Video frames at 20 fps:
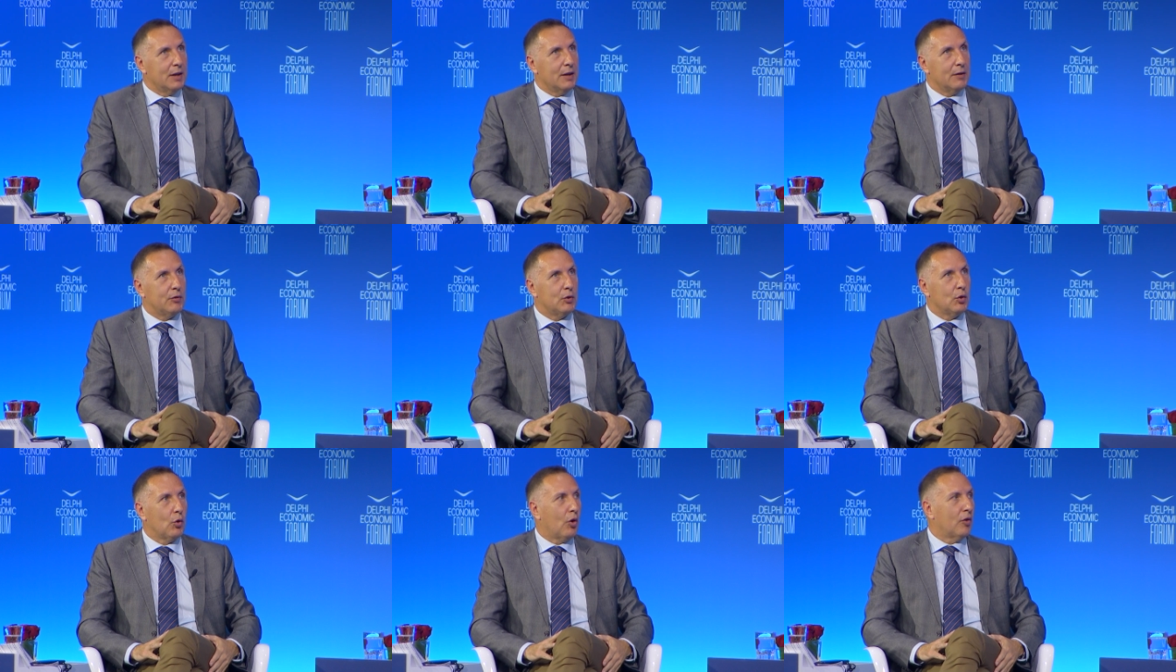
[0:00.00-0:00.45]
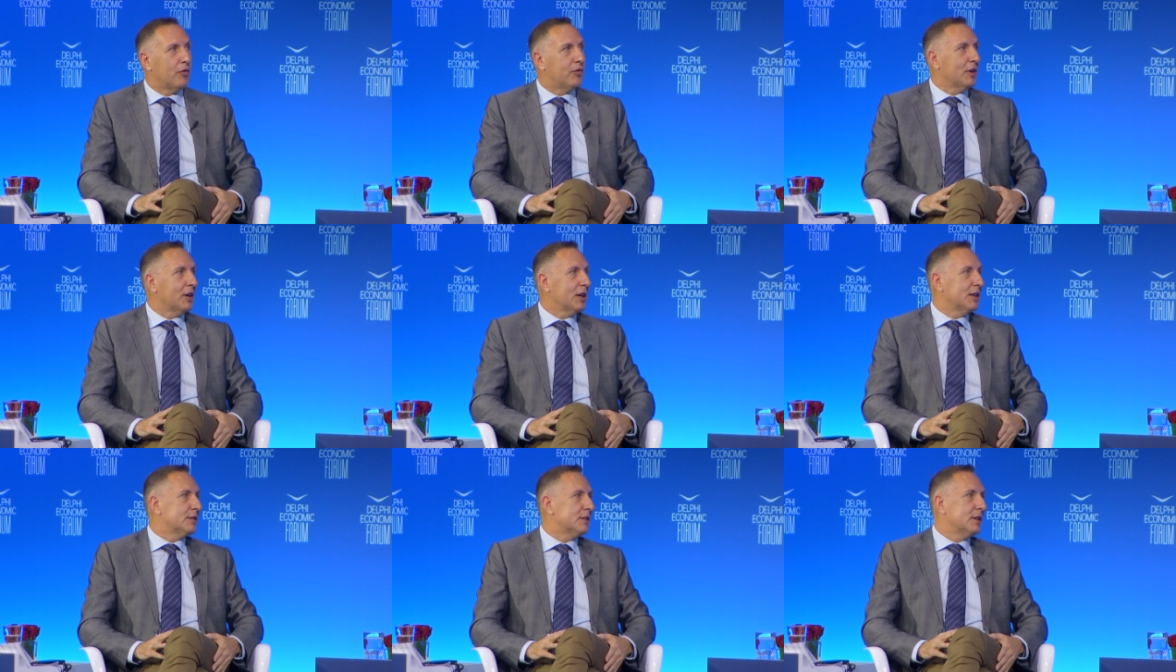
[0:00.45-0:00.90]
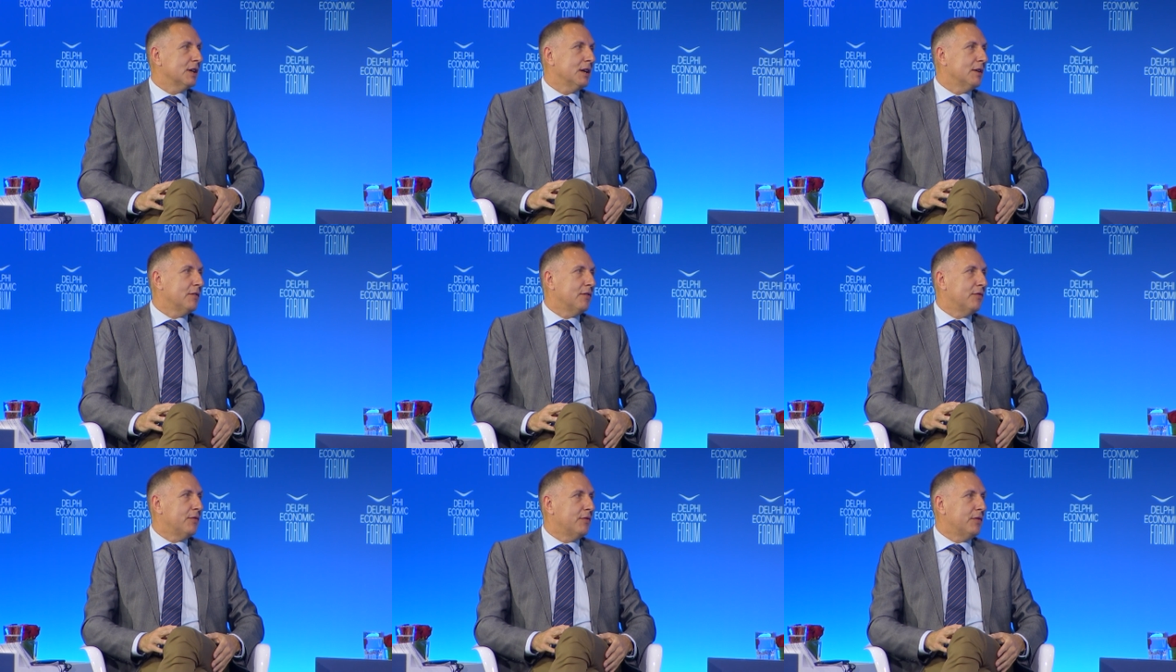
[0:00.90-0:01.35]
if you offer, let's
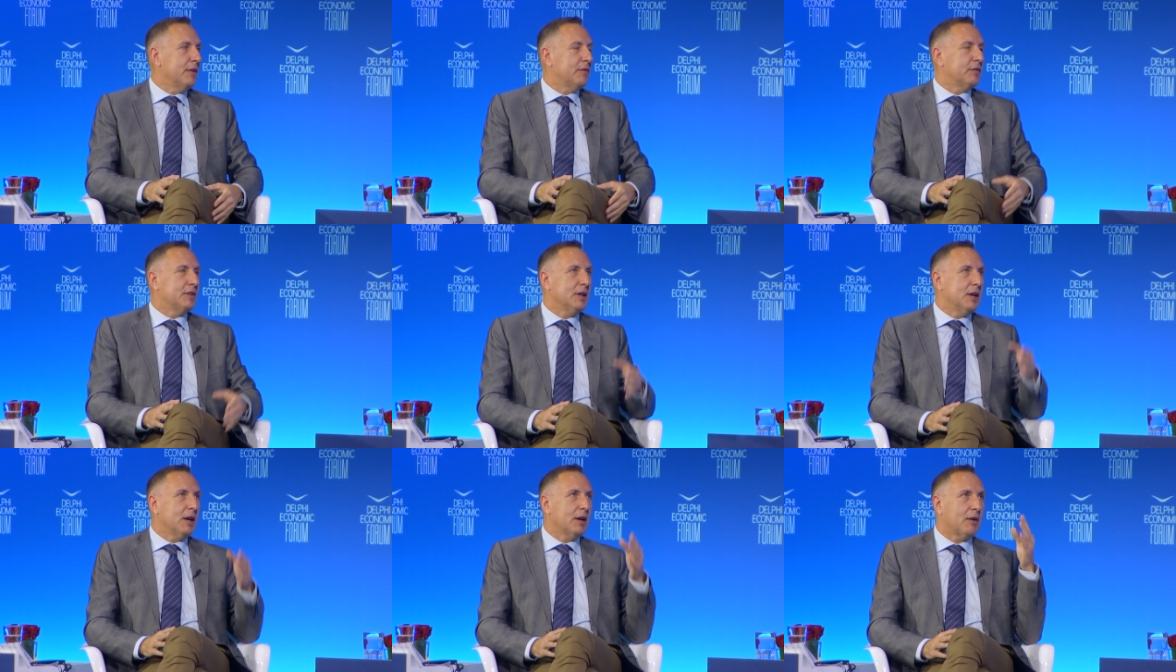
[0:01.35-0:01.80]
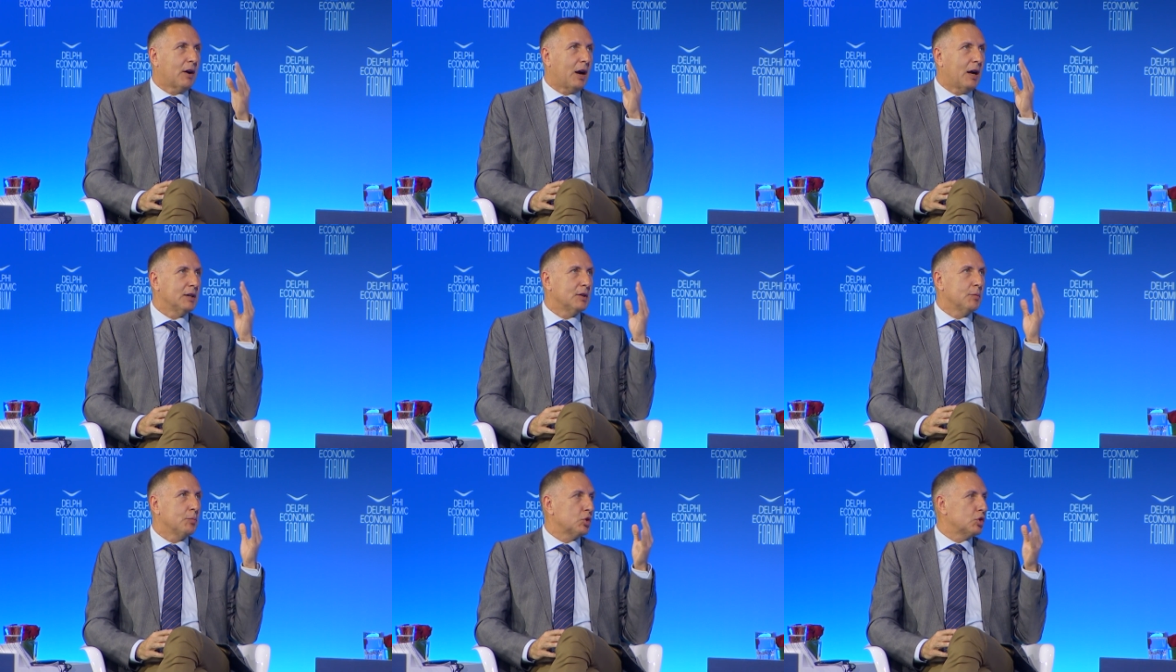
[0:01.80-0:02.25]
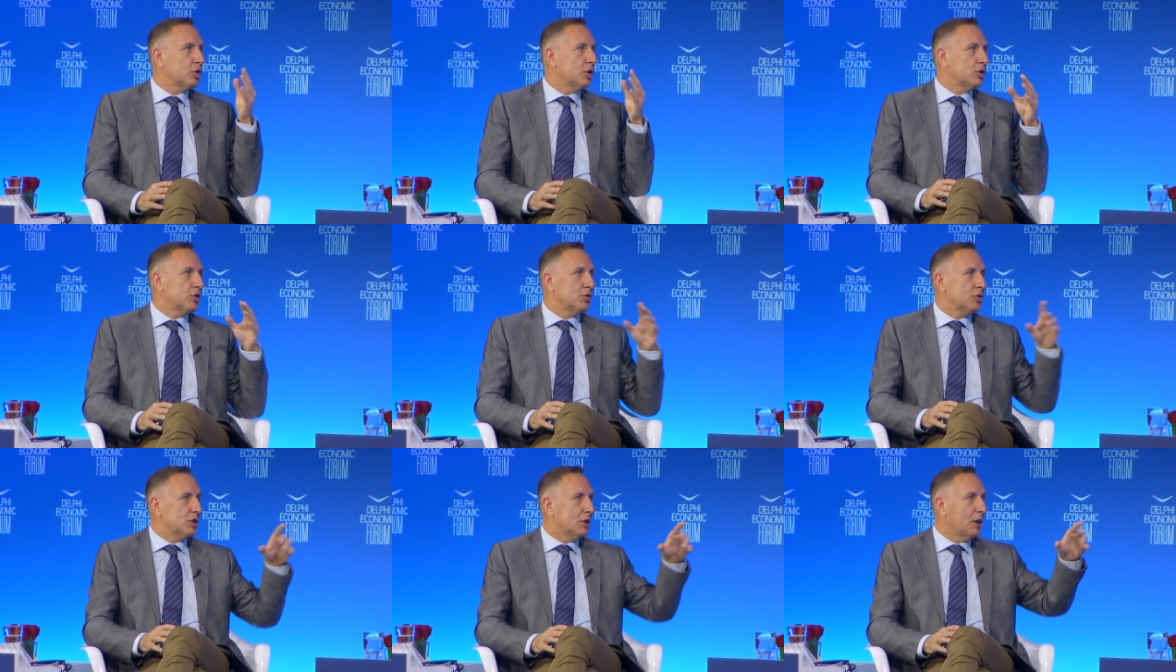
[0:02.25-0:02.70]
say, 50 or 100
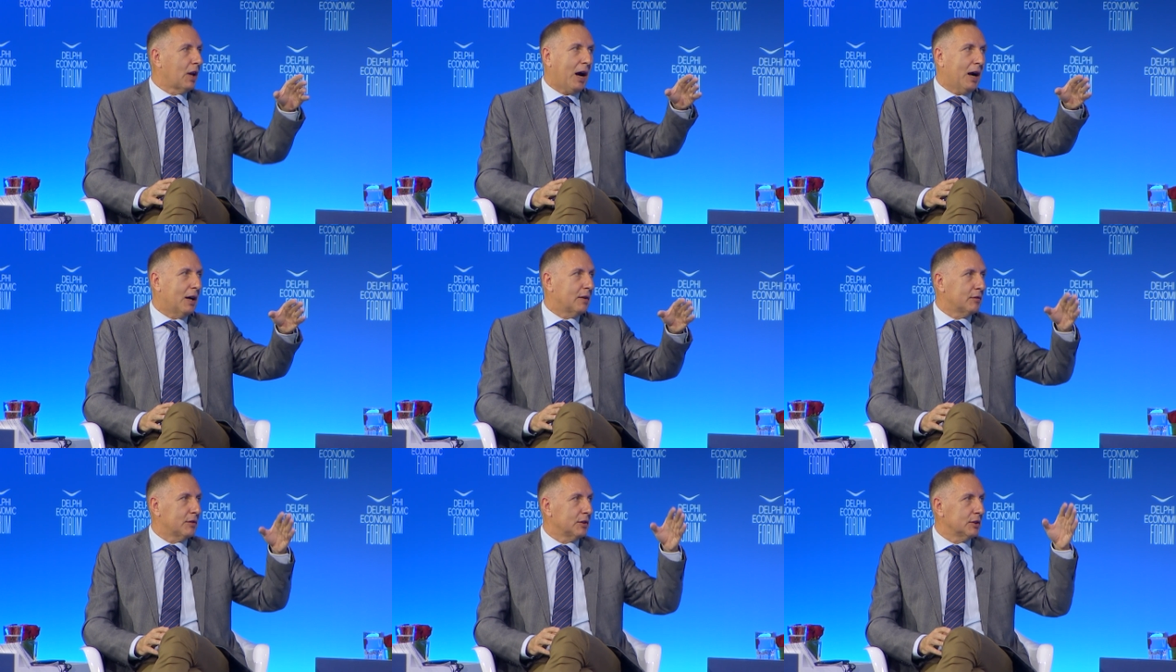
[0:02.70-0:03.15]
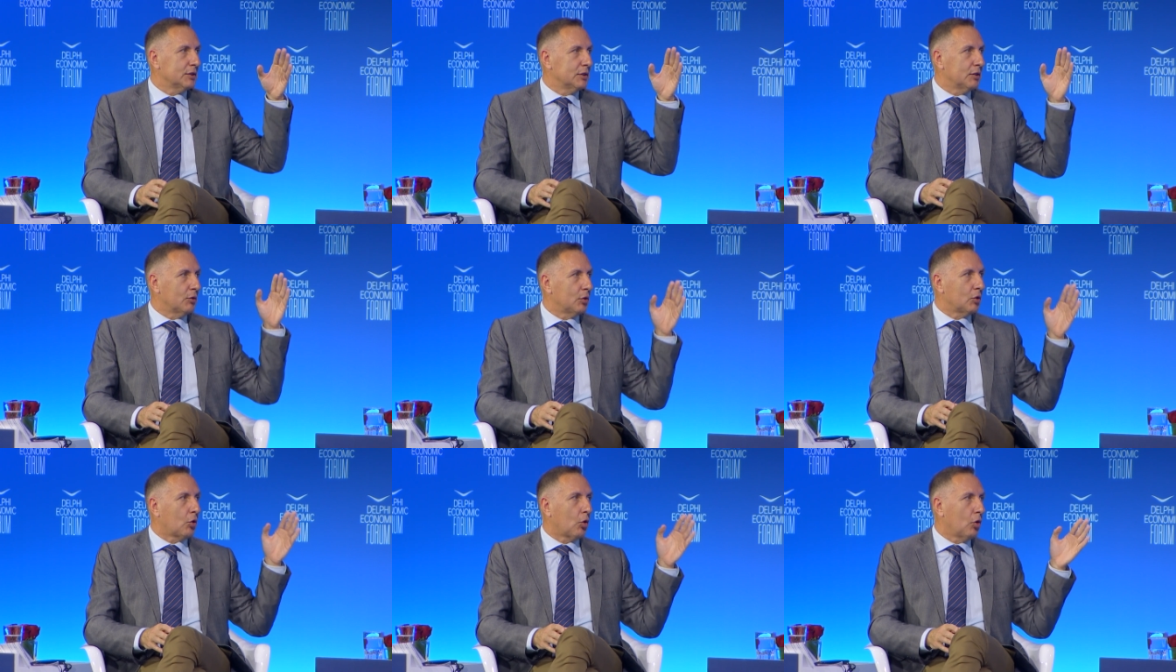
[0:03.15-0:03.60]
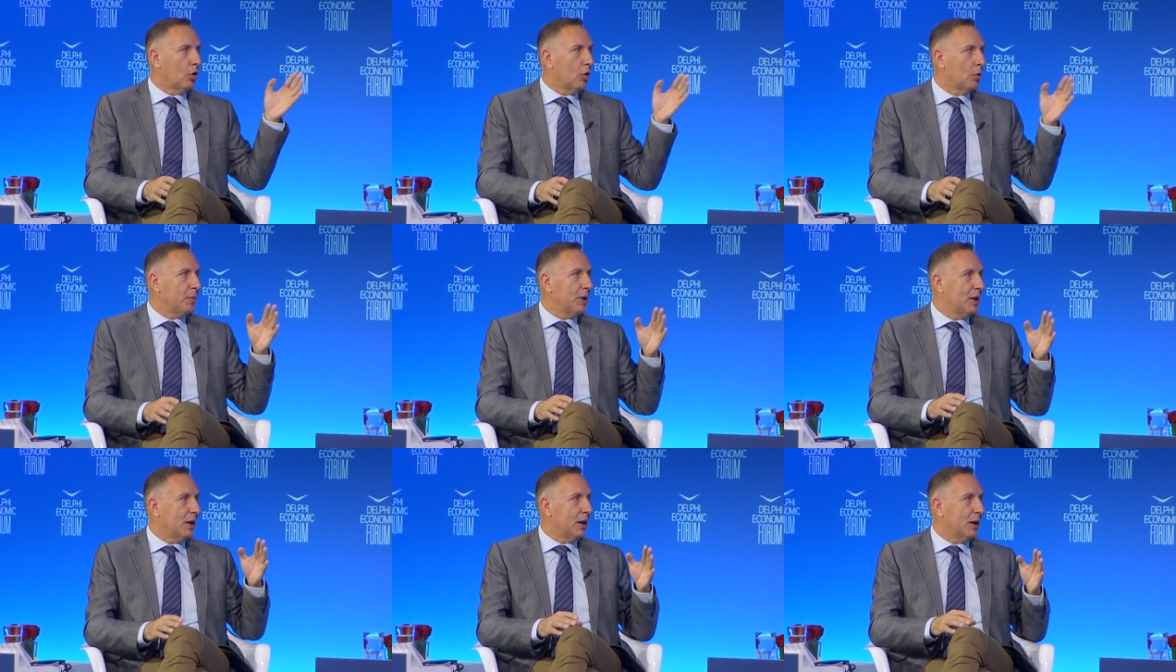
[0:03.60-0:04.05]
positions in Harvard or
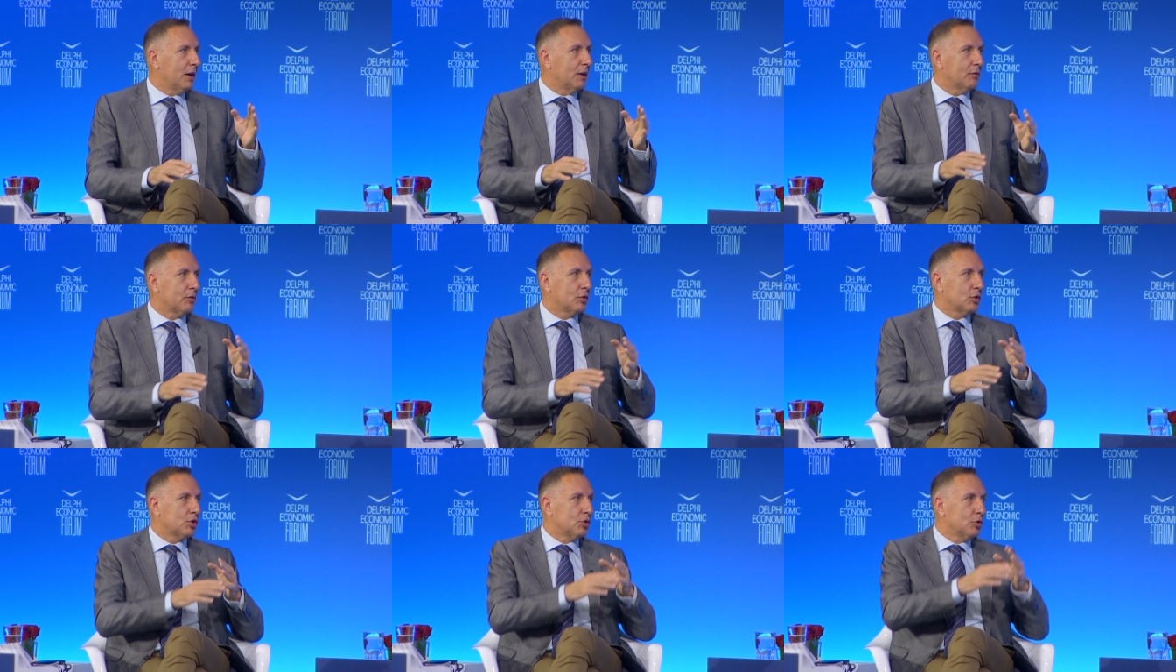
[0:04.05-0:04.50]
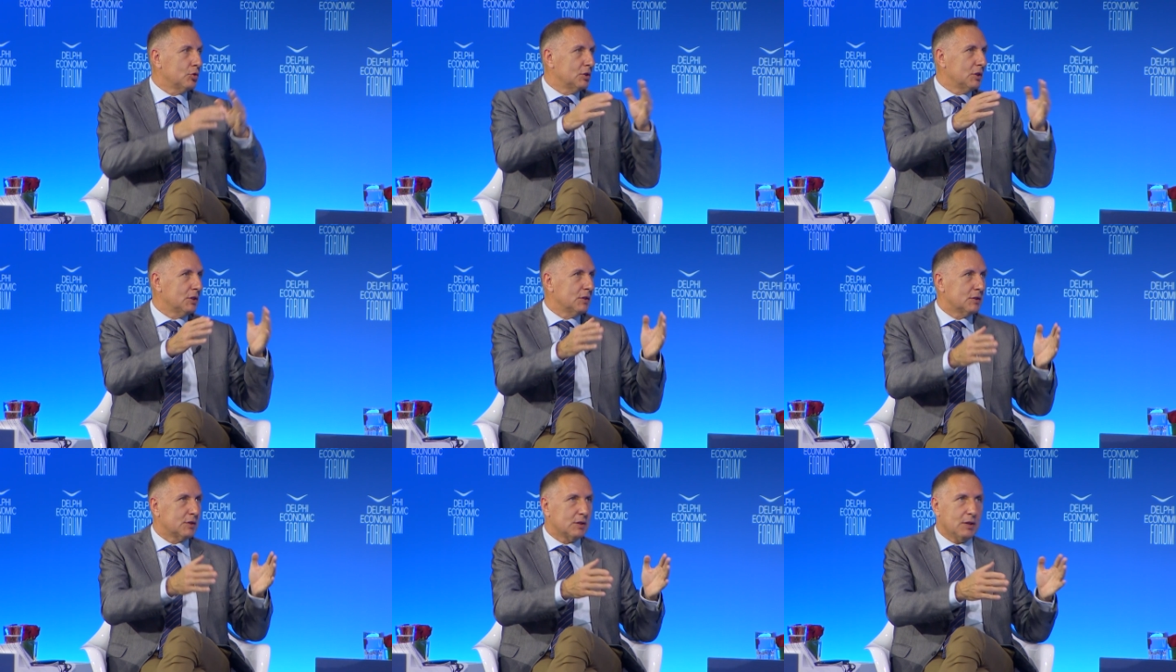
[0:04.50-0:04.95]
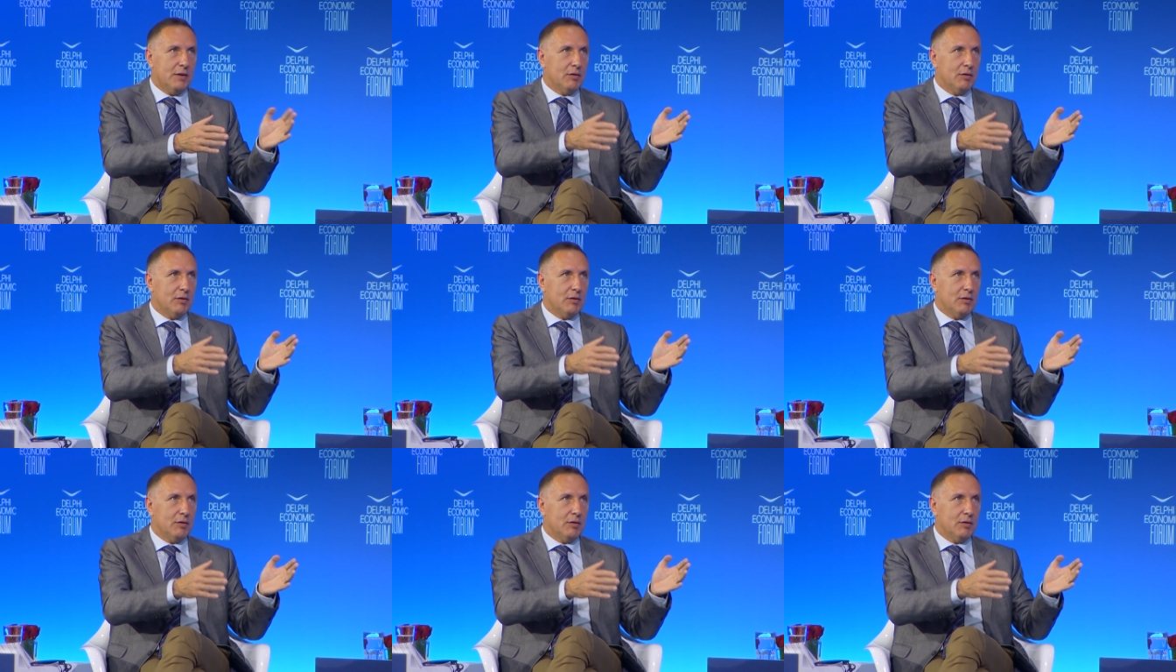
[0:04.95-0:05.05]
Columbia for students,